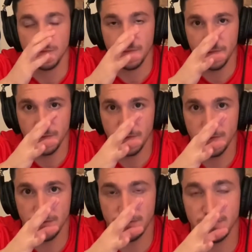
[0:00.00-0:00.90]

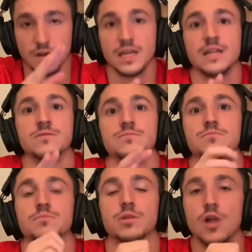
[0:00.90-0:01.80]
fucking
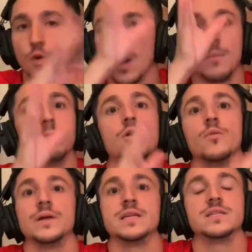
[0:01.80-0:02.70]
blow up
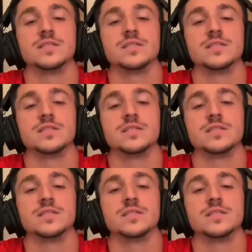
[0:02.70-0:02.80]
moment